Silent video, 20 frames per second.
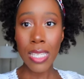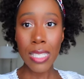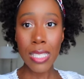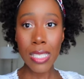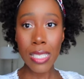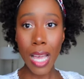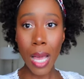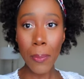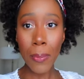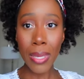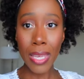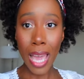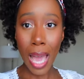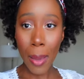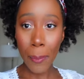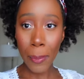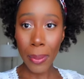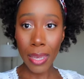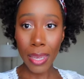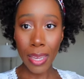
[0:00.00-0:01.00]
stop
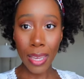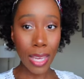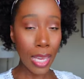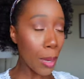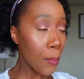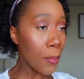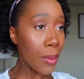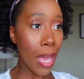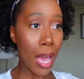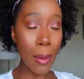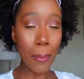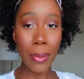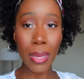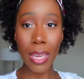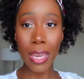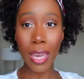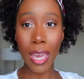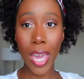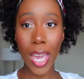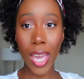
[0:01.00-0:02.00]
yapping, yip yapping,